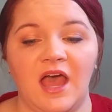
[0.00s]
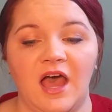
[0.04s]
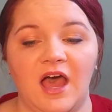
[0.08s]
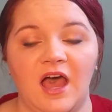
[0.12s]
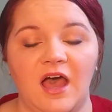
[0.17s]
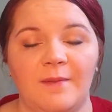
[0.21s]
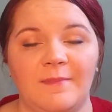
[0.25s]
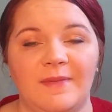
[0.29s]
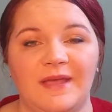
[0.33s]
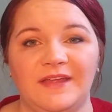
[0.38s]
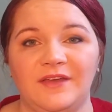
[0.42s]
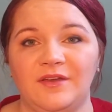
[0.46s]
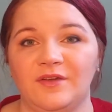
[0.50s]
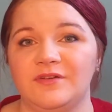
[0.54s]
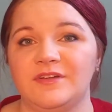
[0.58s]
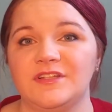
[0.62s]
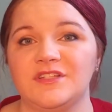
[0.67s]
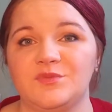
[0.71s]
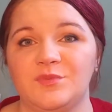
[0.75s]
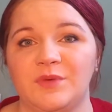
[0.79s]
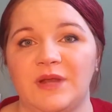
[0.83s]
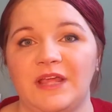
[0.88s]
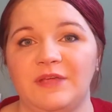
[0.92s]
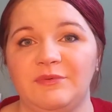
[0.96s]
I
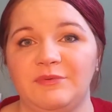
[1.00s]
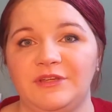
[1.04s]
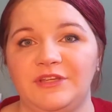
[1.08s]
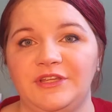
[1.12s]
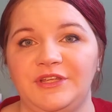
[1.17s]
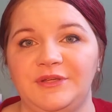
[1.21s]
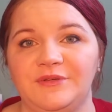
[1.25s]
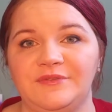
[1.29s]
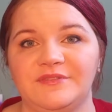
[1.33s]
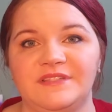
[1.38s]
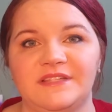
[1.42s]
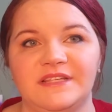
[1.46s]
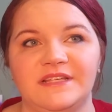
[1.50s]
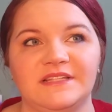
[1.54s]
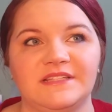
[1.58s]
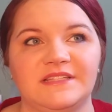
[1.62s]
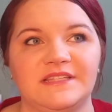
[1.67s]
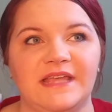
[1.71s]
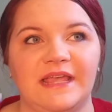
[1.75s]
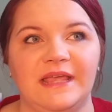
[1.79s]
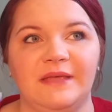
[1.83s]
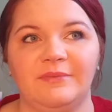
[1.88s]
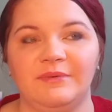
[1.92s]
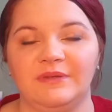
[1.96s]
noticed when I would use this,
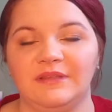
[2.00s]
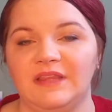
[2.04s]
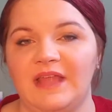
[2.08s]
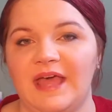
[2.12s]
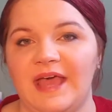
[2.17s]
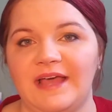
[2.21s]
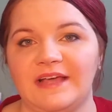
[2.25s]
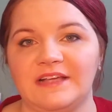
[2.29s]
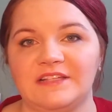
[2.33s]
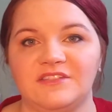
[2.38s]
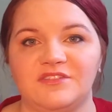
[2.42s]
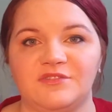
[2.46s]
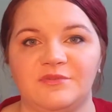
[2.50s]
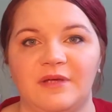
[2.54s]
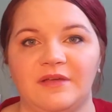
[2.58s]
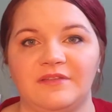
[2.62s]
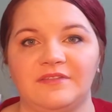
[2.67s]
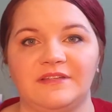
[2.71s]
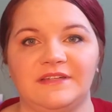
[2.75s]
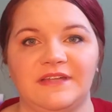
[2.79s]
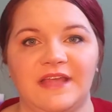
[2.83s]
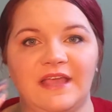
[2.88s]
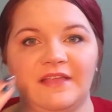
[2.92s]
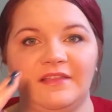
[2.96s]
it would last throughout
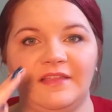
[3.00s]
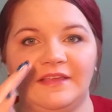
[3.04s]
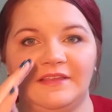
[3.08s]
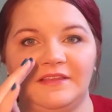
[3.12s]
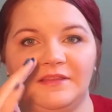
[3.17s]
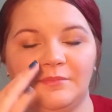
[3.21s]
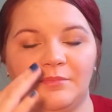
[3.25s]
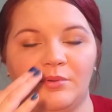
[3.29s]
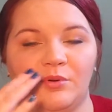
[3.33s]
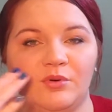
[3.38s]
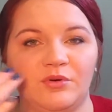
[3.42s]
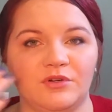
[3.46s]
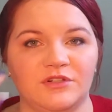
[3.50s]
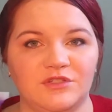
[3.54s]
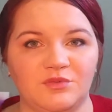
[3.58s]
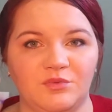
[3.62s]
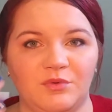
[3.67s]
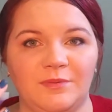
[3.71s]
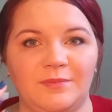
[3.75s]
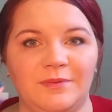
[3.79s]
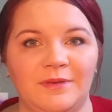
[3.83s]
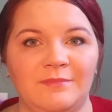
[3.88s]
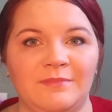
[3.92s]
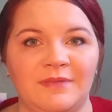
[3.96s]
the day. Like the pores
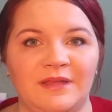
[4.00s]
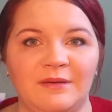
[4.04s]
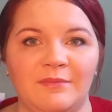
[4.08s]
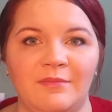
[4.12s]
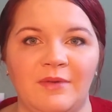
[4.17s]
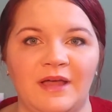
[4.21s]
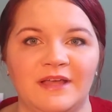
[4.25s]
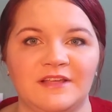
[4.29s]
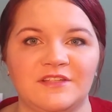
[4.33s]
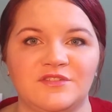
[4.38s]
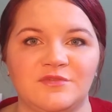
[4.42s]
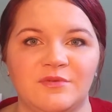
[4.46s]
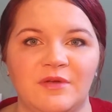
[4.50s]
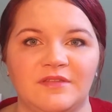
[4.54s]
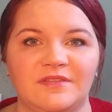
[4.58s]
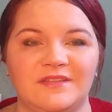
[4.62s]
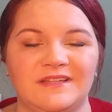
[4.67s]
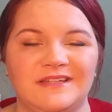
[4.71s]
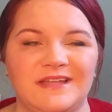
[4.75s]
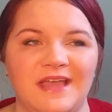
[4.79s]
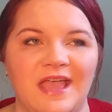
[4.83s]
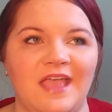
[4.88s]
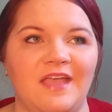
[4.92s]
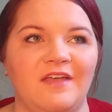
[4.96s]
would be minimized throughout
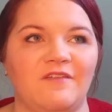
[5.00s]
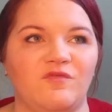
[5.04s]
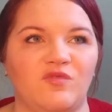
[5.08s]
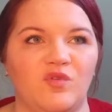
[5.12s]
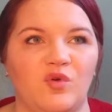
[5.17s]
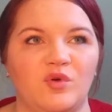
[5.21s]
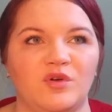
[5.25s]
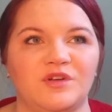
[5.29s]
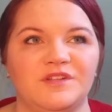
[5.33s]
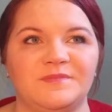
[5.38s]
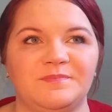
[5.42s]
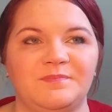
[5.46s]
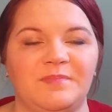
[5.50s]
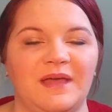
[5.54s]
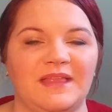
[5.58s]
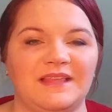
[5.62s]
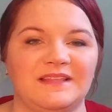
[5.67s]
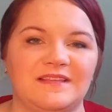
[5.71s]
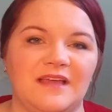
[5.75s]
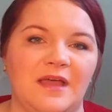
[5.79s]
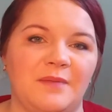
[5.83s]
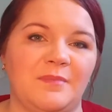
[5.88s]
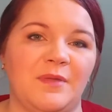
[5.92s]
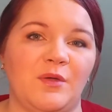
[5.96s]
the day. Of course, by
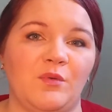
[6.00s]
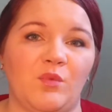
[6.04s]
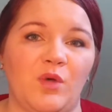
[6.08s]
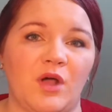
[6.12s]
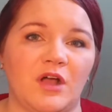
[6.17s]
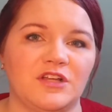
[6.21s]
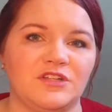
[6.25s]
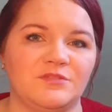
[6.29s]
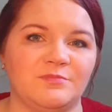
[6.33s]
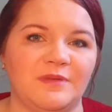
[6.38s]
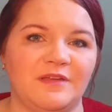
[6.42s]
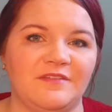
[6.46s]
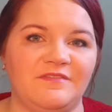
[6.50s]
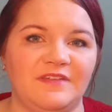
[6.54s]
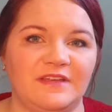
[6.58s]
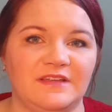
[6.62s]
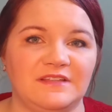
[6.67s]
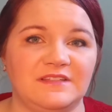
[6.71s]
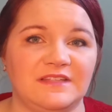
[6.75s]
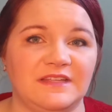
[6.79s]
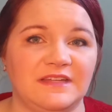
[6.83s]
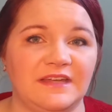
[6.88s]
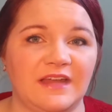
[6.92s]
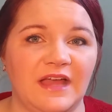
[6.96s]
the time I washed my
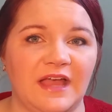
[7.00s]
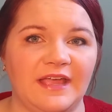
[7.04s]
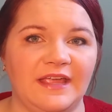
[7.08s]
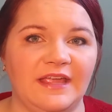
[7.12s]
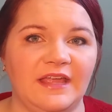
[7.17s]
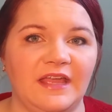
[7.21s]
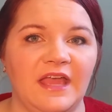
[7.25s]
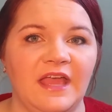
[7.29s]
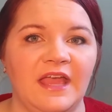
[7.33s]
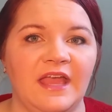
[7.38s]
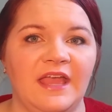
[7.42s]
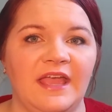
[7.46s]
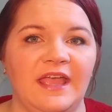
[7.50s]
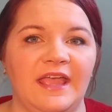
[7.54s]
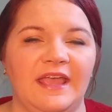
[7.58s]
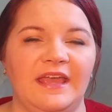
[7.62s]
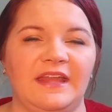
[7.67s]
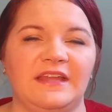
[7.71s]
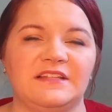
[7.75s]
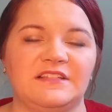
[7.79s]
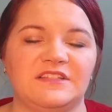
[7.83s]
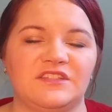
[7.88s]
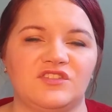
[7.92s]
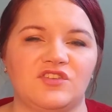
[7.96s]
face at night,
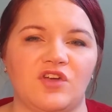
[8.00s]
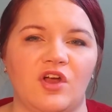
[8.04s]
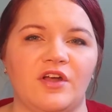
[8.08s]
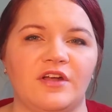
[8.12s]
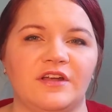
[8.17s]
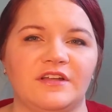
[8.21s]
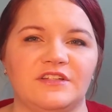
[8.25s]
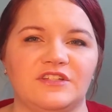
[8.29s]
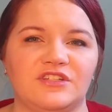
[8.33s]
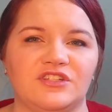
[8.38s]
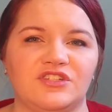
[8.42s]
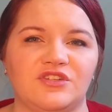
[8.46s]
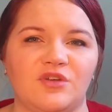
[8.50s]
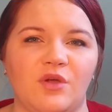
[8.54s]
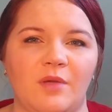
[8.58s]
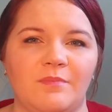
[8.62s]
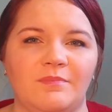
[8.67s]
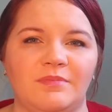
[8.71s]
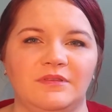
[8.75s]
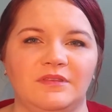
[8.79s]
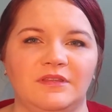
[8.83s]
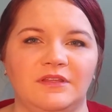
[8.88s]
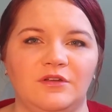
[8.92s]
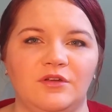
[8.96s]
it had started to show
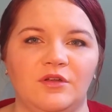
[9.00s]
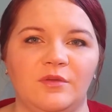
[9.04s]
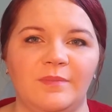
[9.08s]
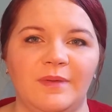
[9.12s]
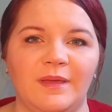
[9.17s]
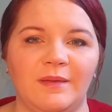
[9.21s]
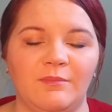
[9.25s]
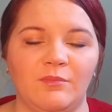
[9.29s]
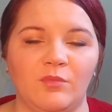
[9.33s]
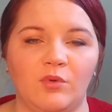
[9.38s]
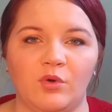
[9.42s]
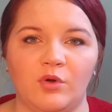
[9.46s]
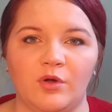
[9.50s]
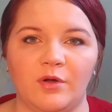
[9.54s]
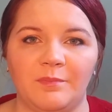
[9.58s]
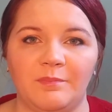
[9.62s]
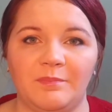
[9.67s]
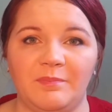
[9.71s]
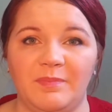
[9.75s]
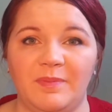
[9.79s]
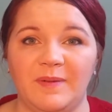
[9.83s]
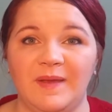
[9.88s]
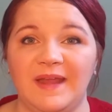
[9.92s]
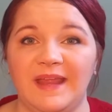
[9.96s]
up a little bit more,
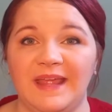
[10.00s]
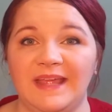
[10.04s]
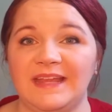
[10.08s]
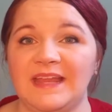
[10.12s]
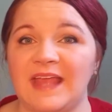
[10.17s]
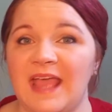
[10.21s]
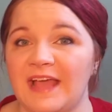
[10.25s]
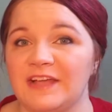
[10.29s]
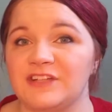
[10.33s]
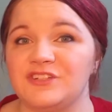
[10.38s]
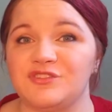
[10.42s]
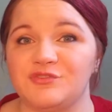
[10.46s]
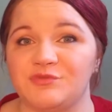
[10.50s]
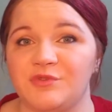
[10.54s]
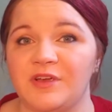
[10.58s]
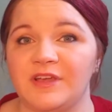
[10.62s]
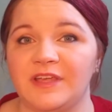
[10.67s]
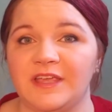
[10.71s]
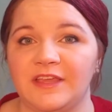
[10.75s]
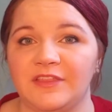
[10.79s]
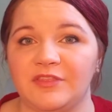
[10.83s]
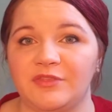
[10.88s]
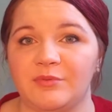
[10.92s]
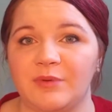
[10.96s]
but it had
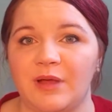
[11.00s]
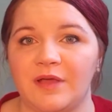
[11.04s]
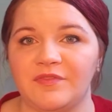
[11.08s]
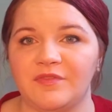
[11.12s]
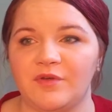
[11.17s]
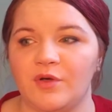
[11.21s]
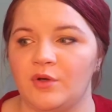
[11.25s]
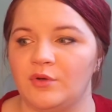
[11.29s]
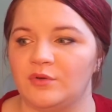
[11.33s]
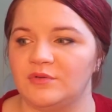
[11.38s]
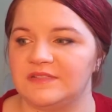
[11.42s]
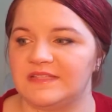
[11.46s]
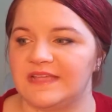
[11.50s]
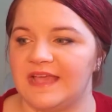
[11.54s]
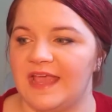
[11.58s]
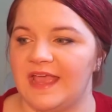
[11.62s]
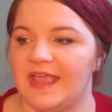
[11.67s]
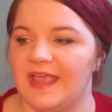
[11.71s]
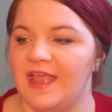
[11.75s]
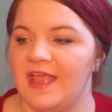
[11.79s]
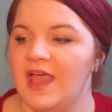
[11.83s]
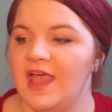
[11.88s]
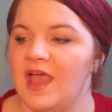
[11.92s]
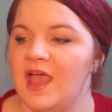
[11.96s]
shrunk it throughout the whole
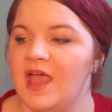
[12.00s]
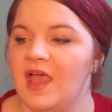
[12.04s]
day.